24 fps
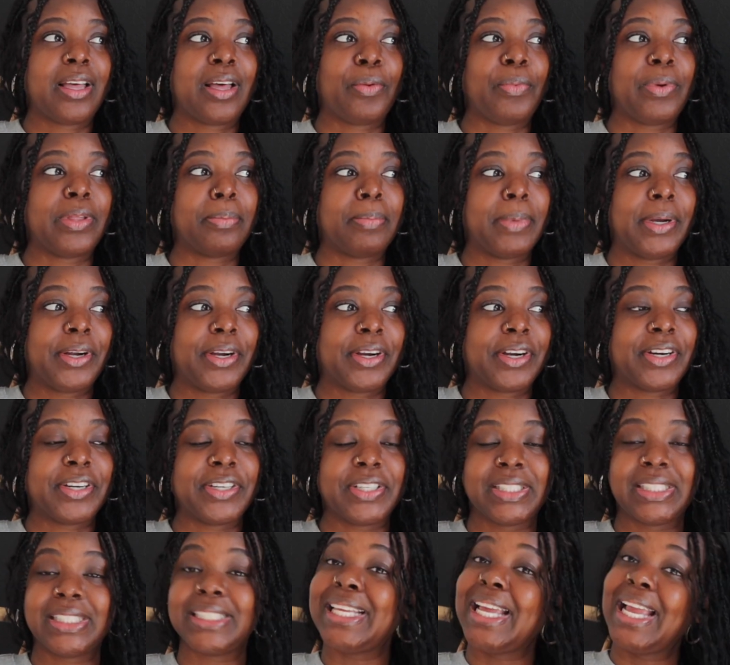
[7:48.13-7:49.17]
with my
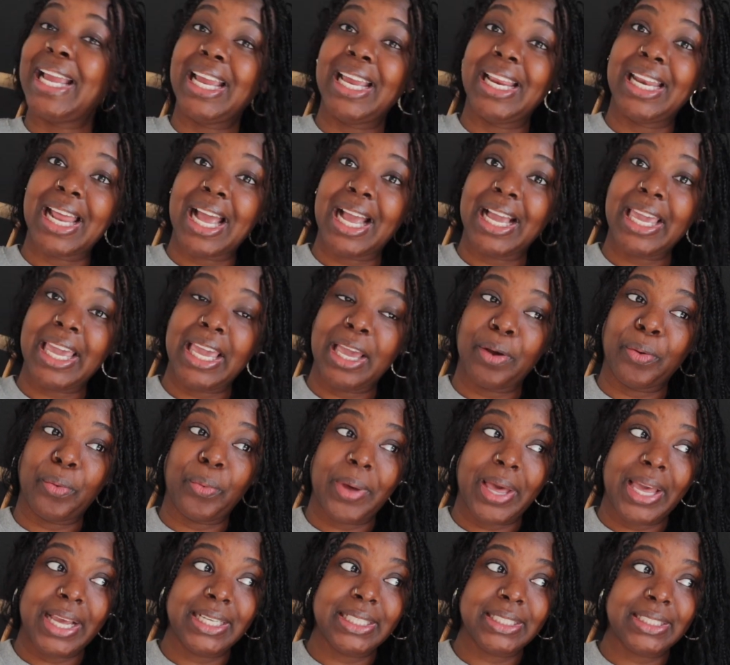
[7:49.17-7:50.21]
girls, and I can't
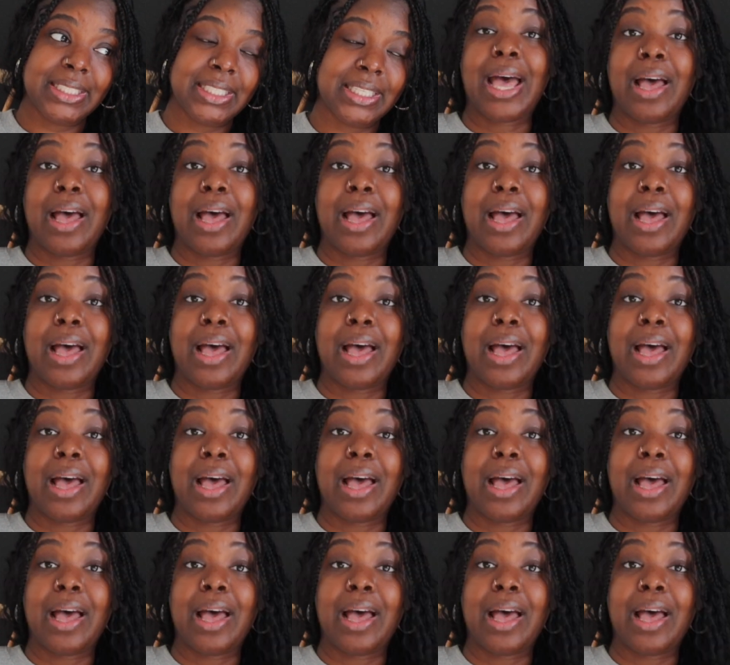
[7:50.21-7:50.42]
wait.